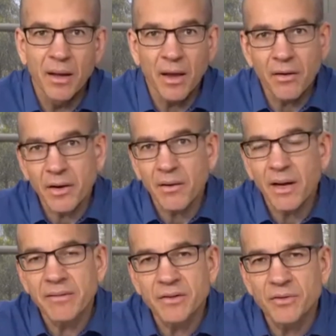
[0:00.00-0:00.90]
here you go. I
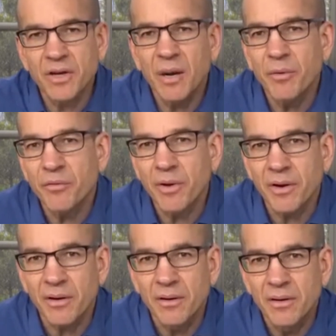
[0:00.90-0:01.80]
have extra copies right
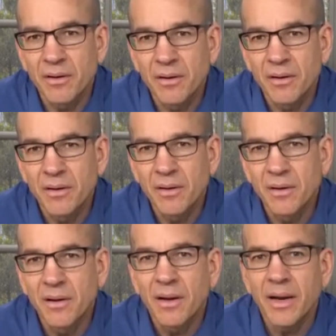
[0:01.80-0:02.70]
here.
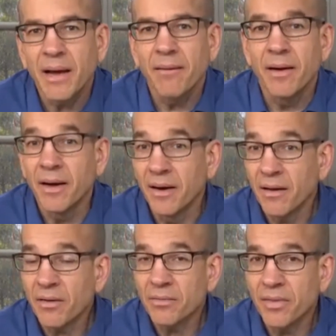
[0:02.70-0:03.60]
Now,
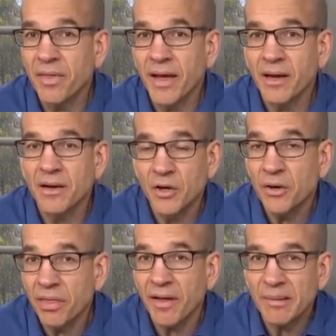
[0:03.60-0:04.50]
another thing, a
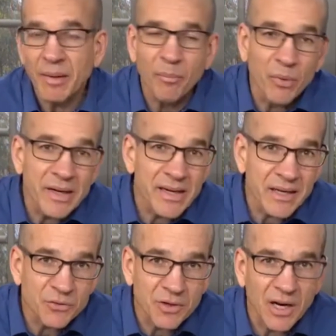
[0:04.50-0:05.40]
good thing about bringing
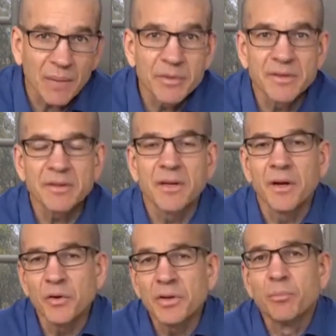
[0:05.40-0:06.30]
extra copies is
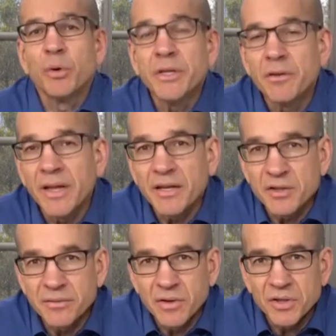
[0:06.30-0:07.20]
you can bring your
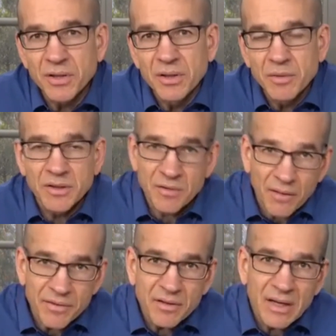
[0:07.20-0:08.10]
latest version, because
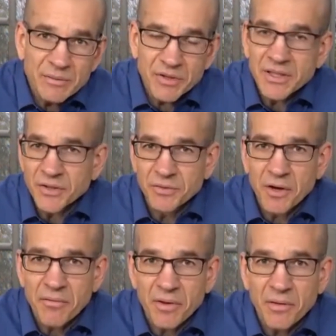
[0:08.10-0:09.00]
oftentimes you get into an
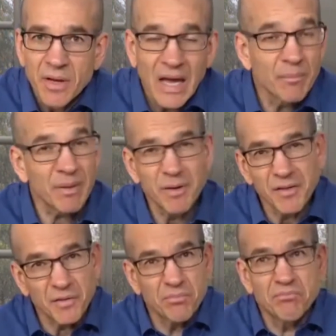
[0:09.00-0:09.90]
interview and maybe
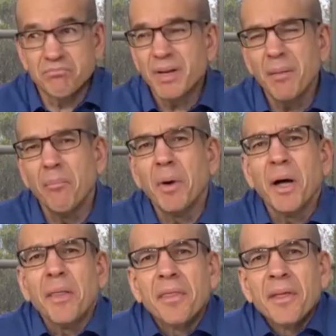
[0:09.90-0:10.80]
it's been a
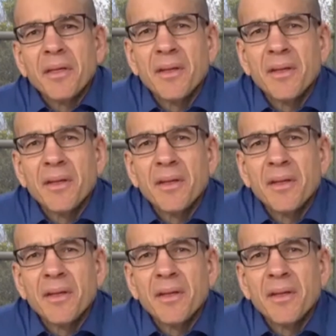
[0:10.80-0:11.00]
month